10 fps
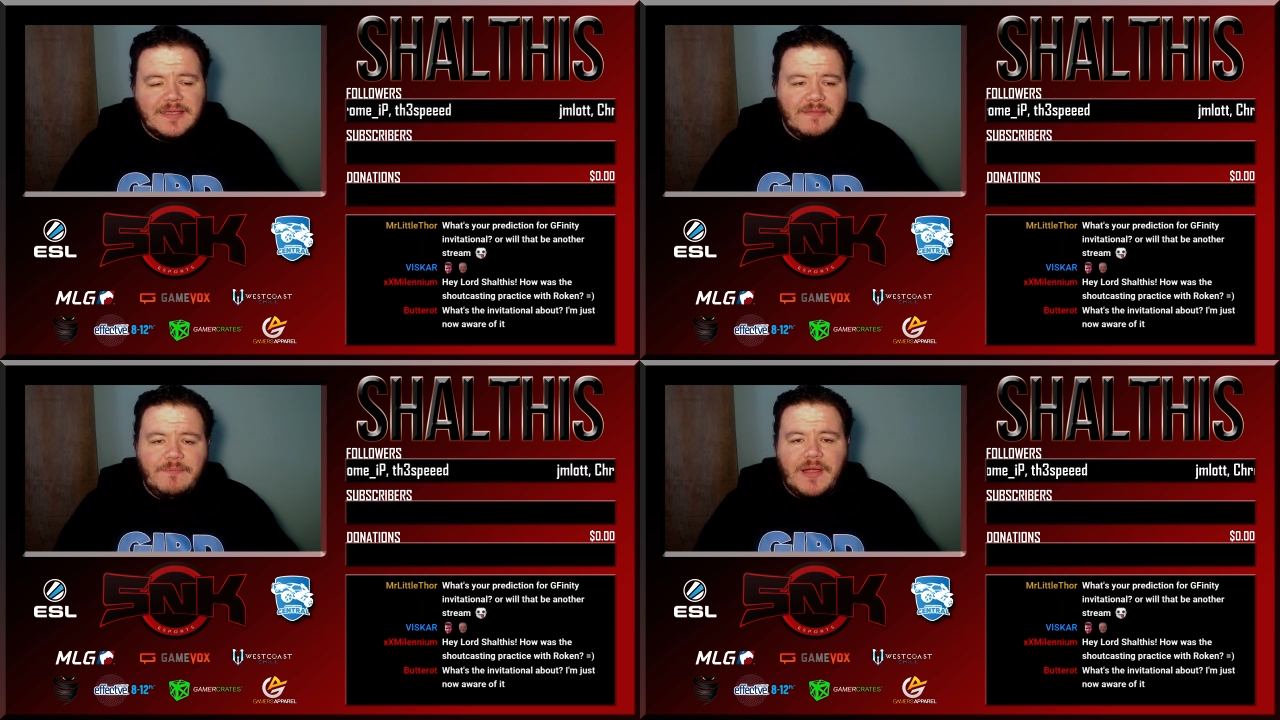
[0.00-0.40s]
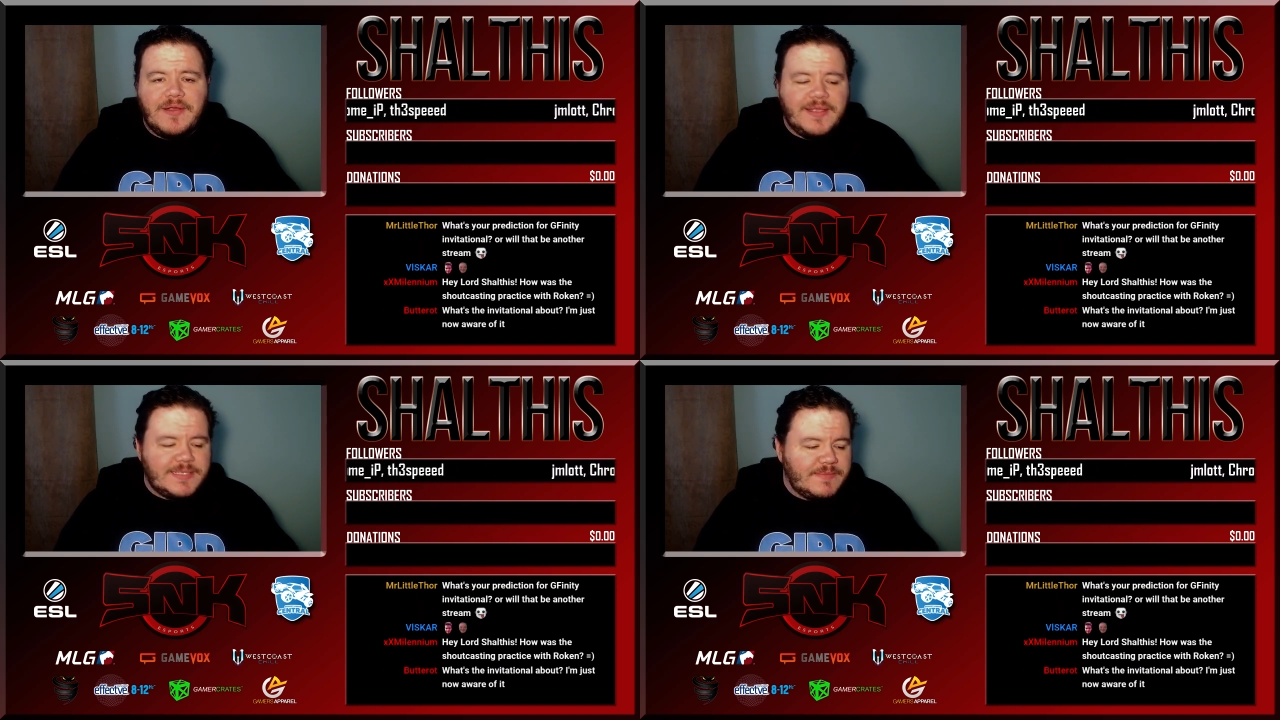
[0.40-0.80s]

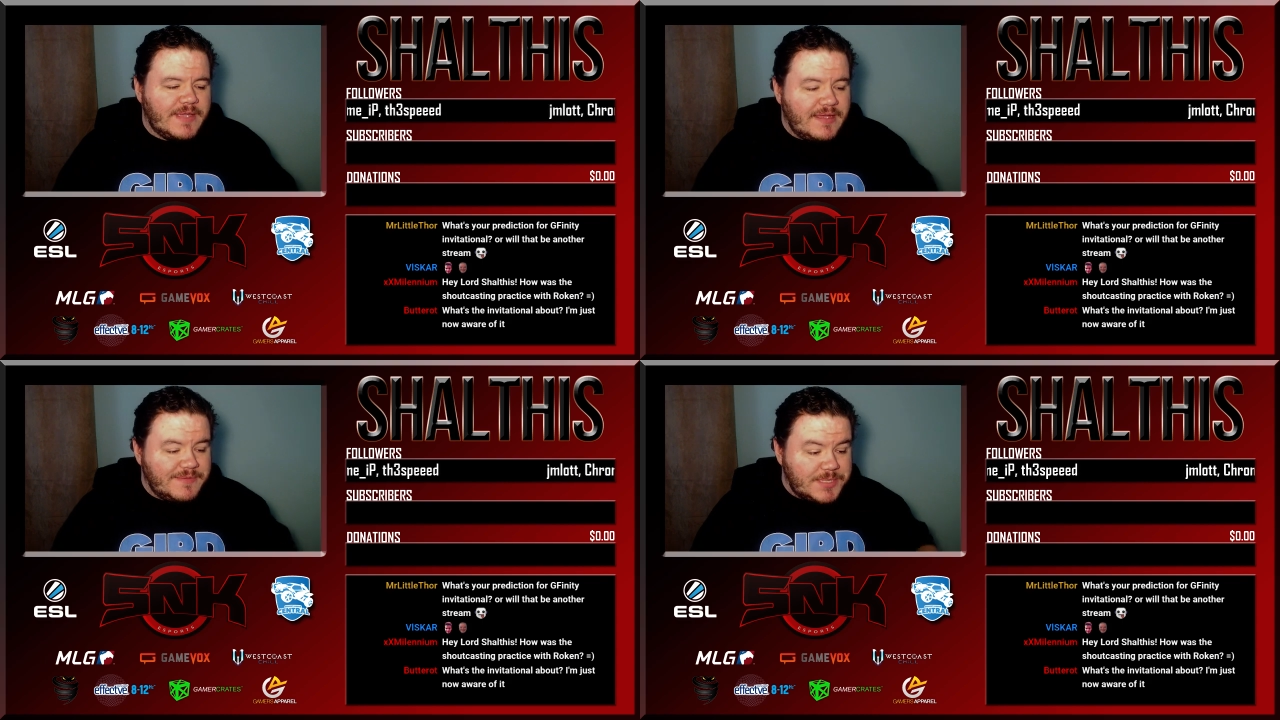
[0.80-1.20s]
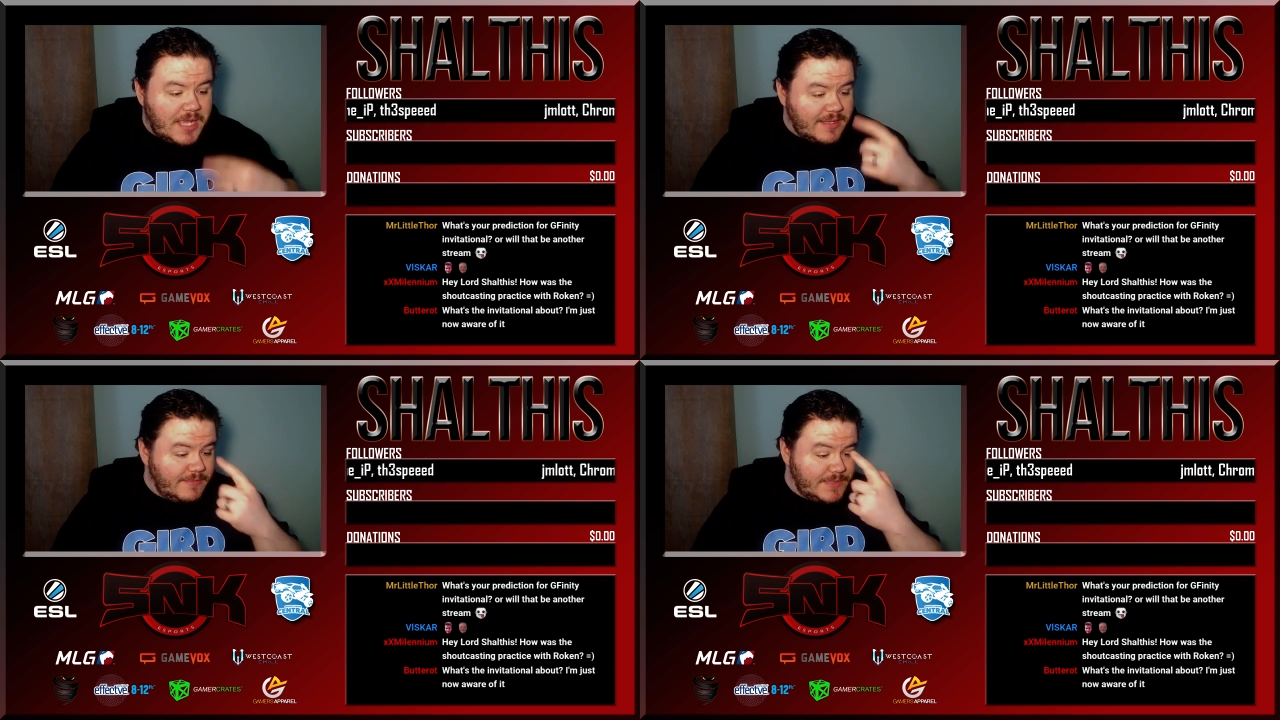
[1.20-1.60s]
barring some kind of
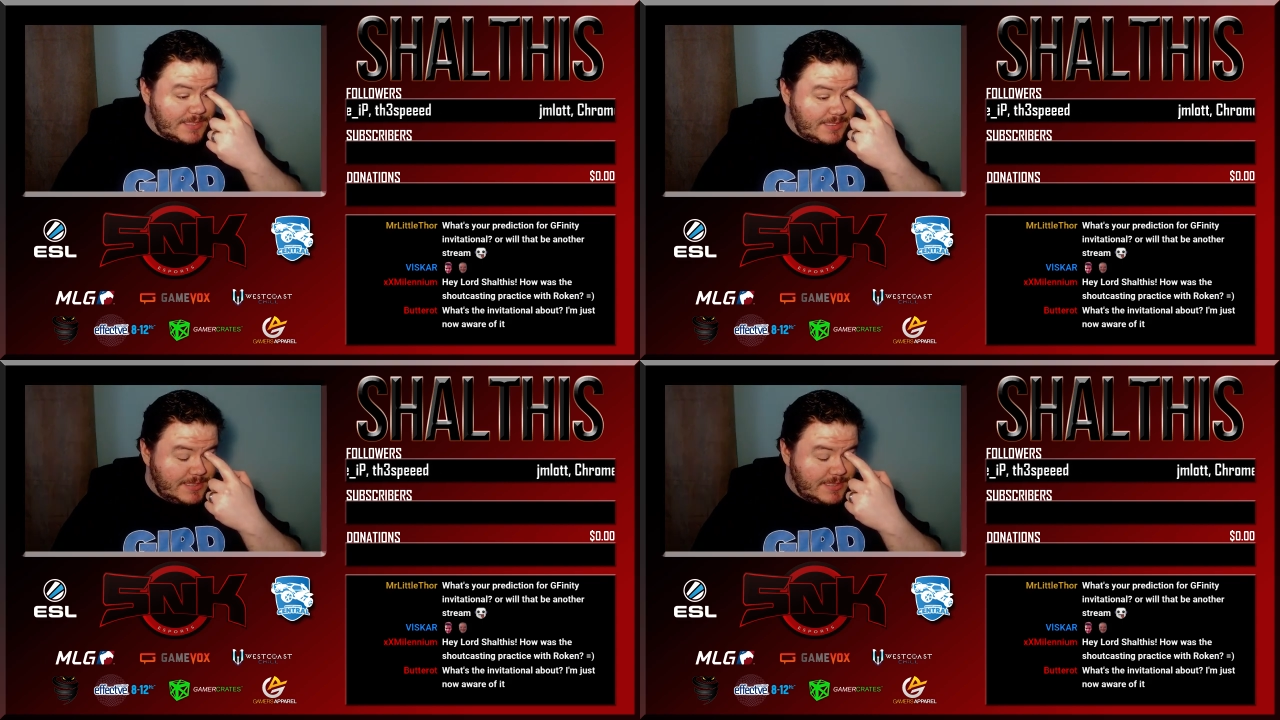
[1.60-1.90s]
shocking results.